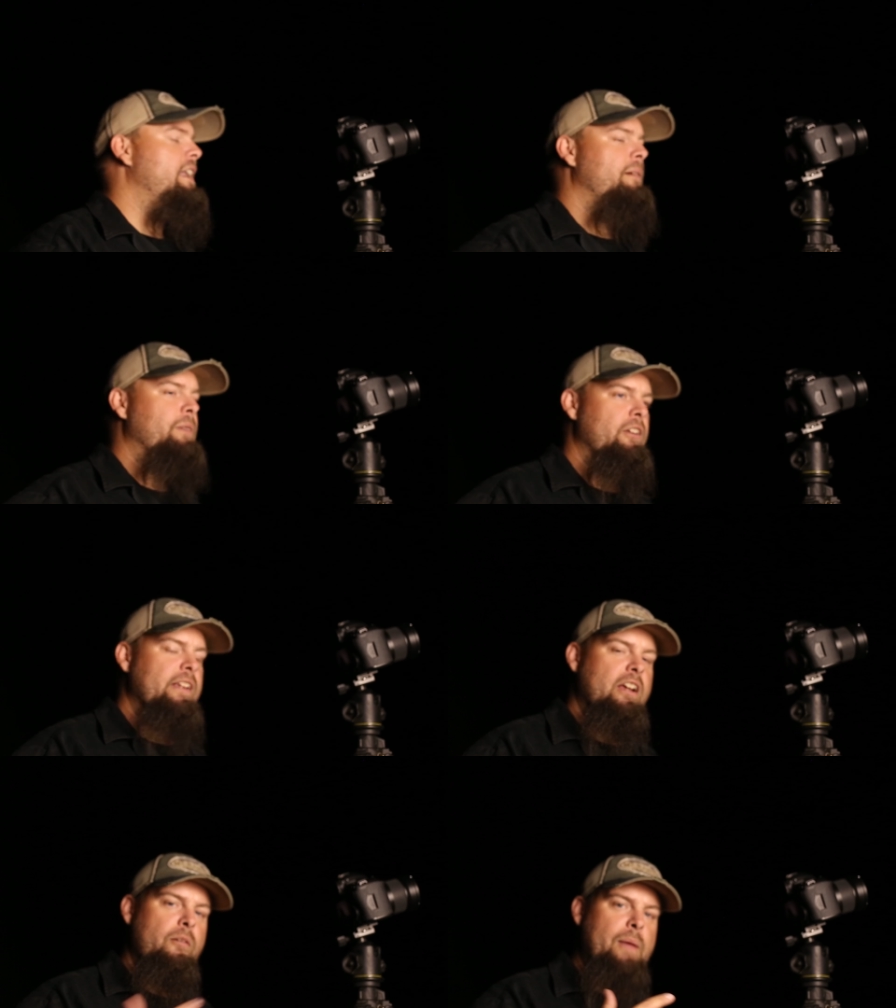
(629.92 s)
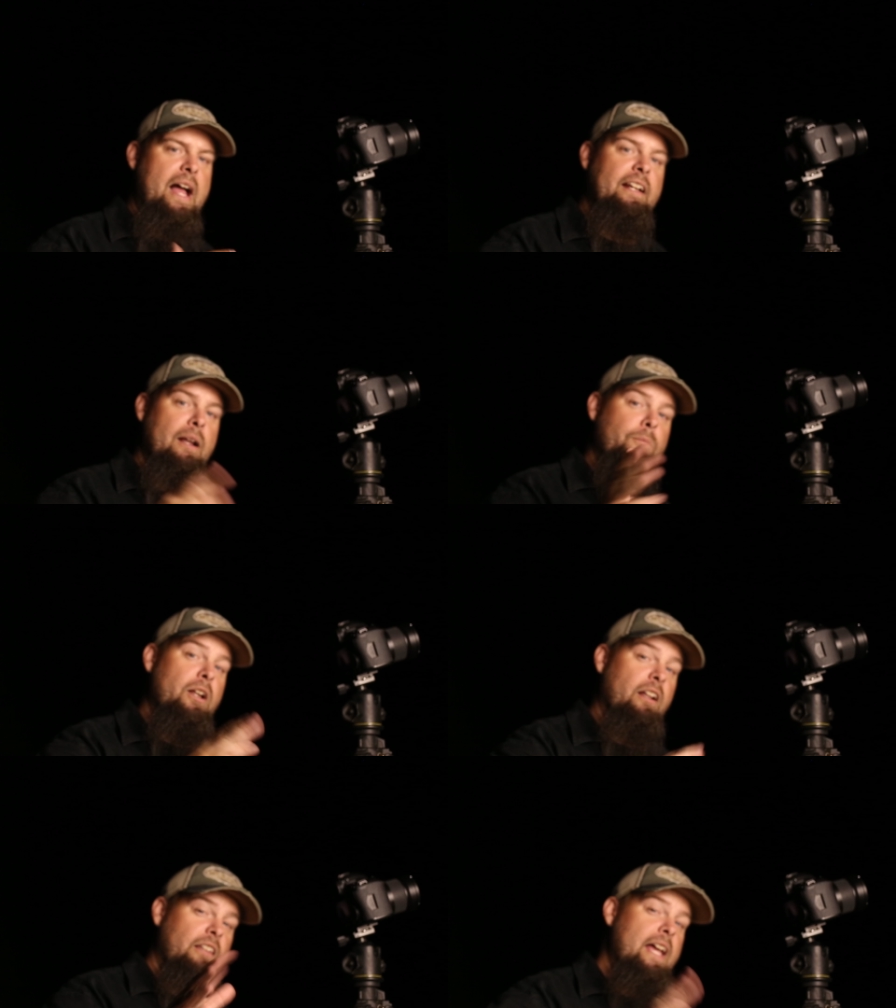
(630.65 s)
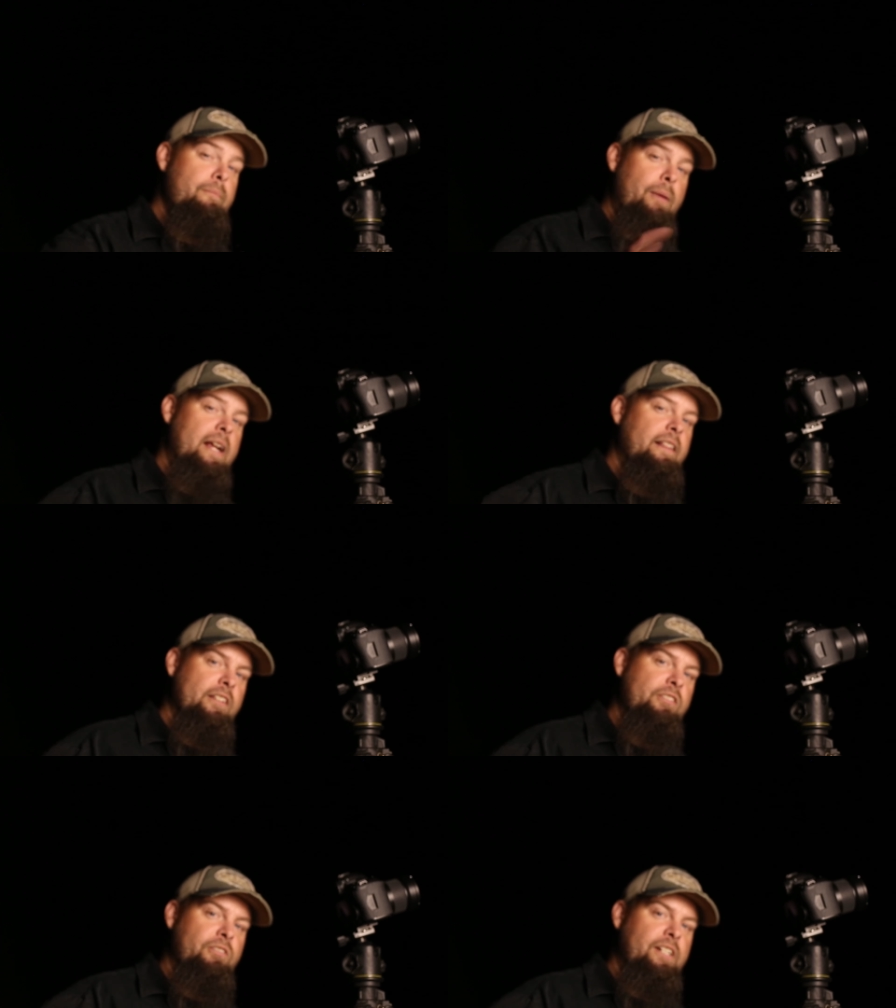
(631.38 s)
then I'm going to go back and I'm going to light paint
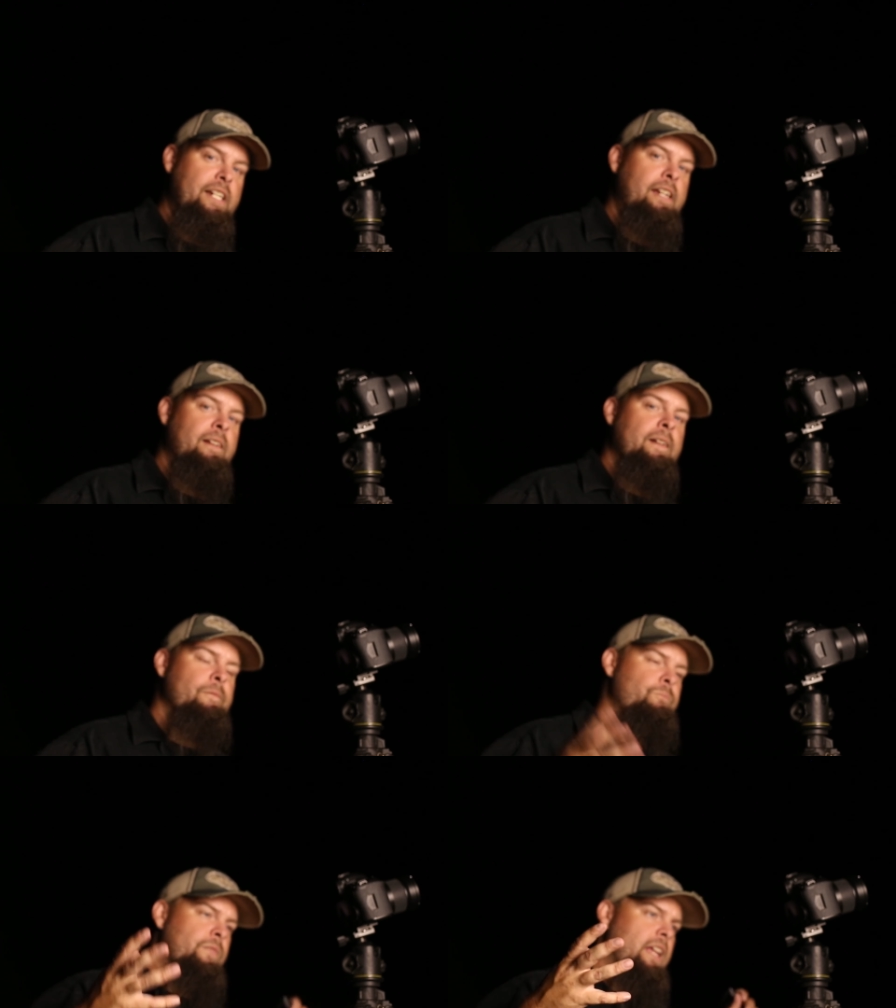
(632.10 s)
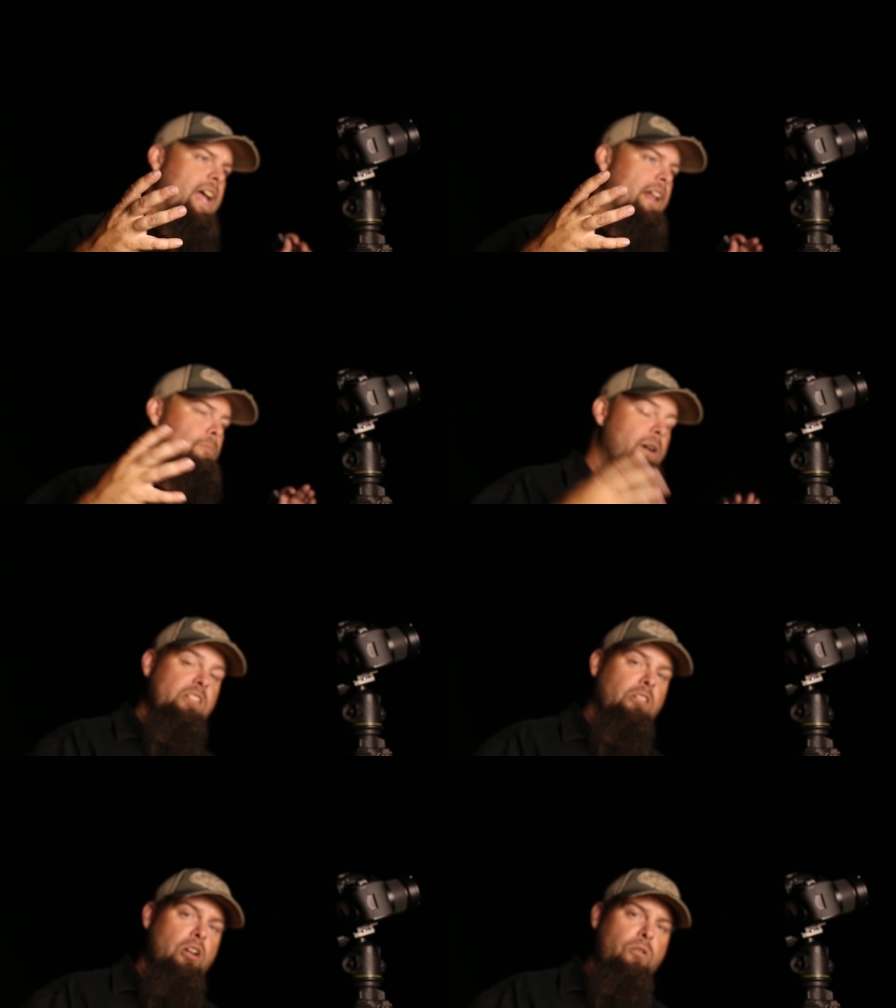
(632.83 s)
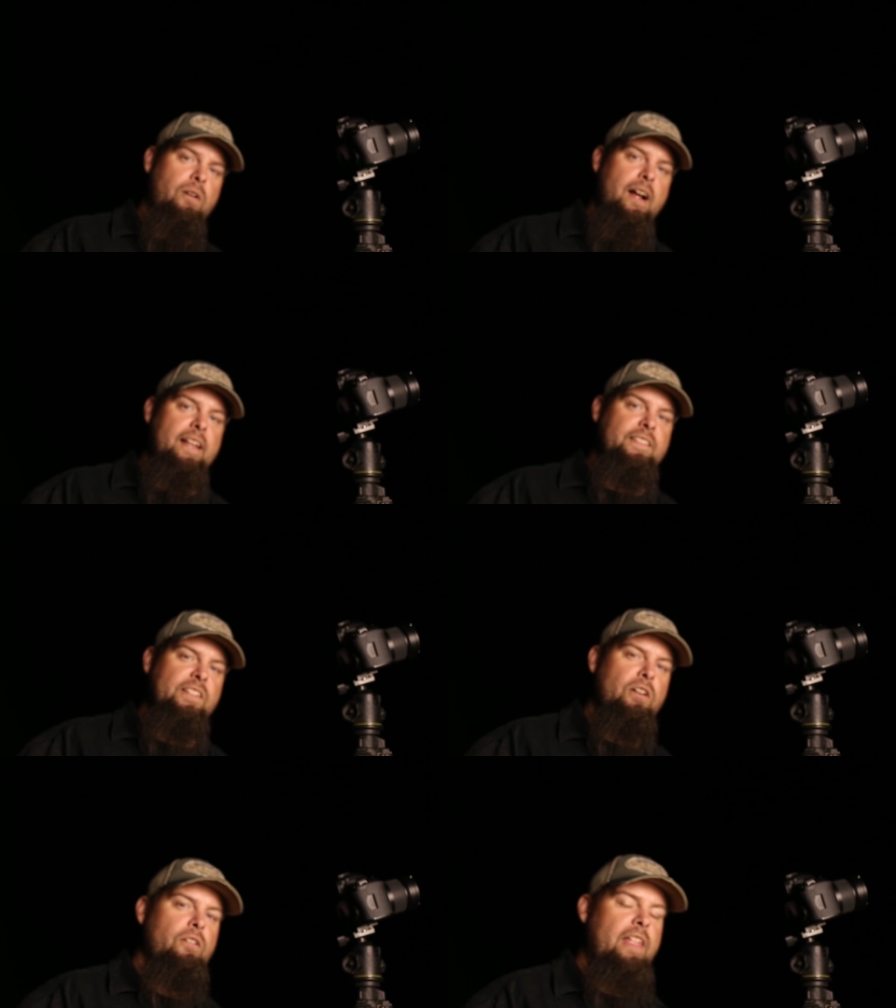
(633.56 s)
the tree at a much lower
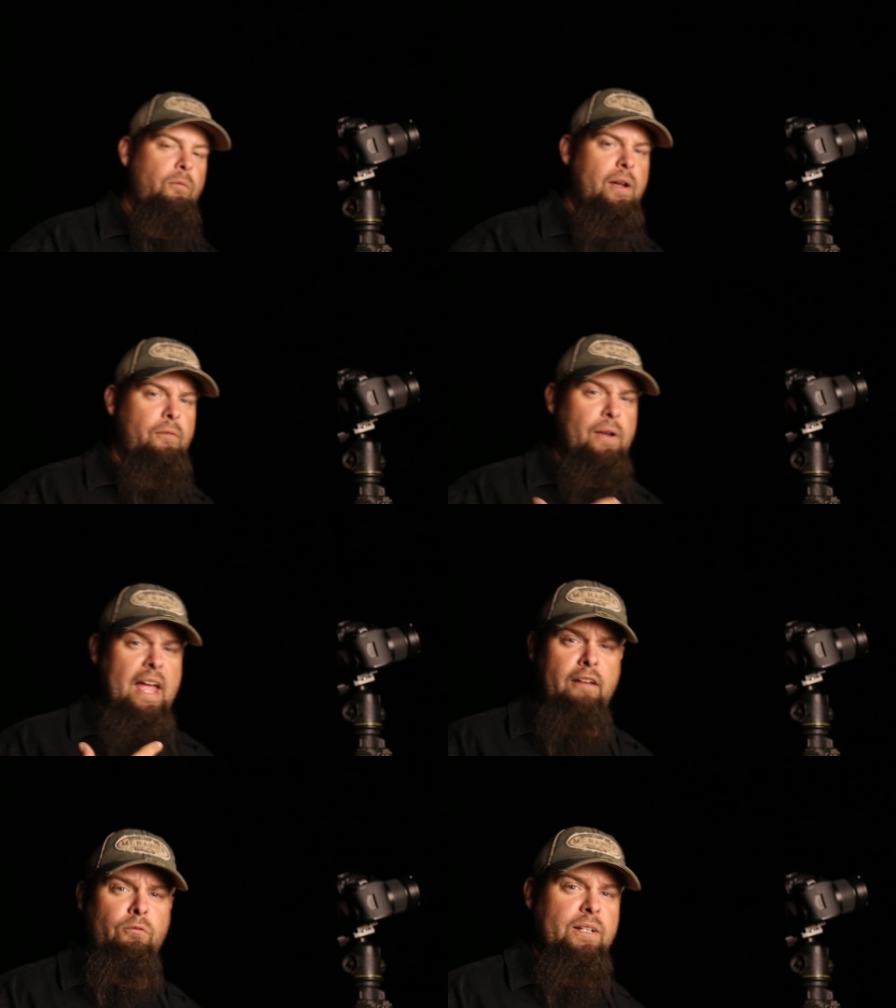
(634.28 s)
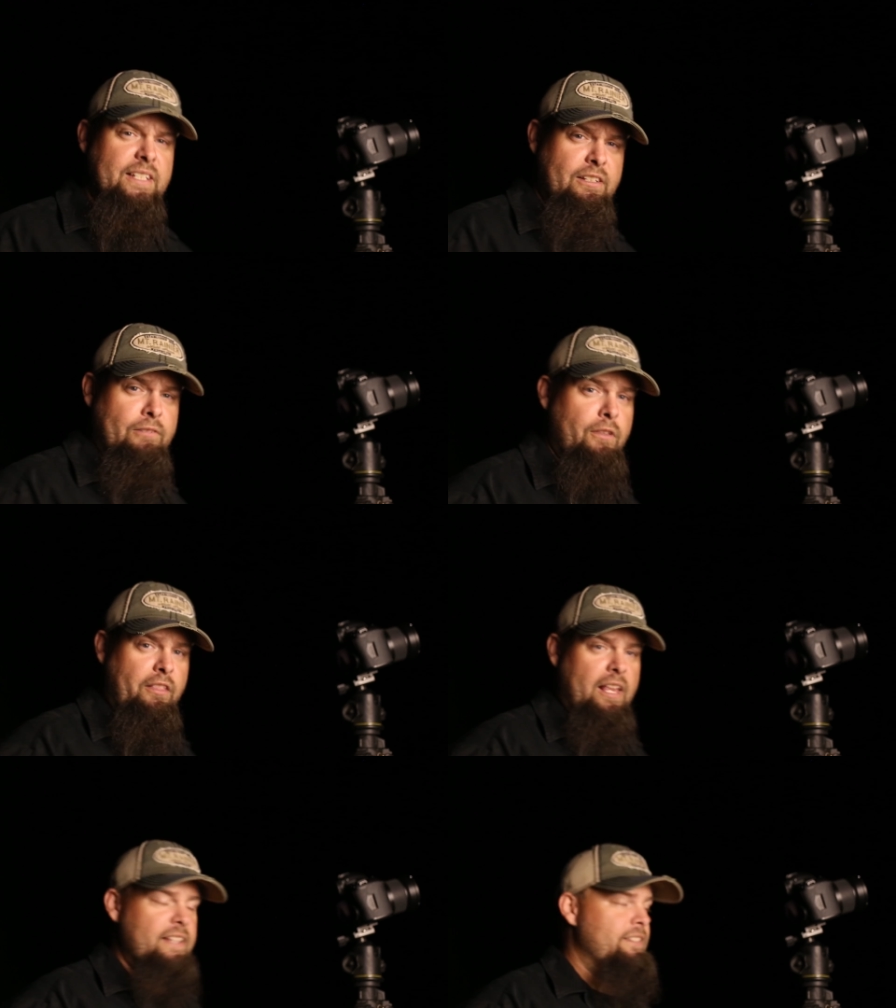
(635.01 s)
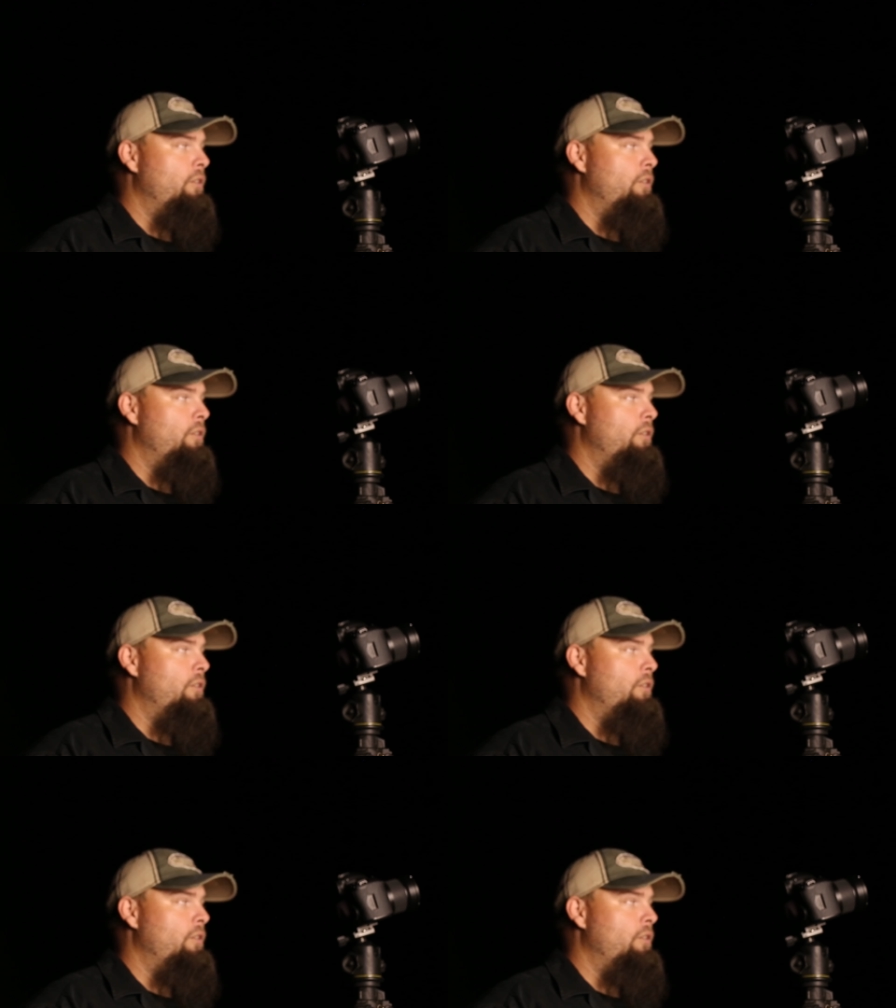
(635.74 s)
ISO. That way we have, we're dealing with less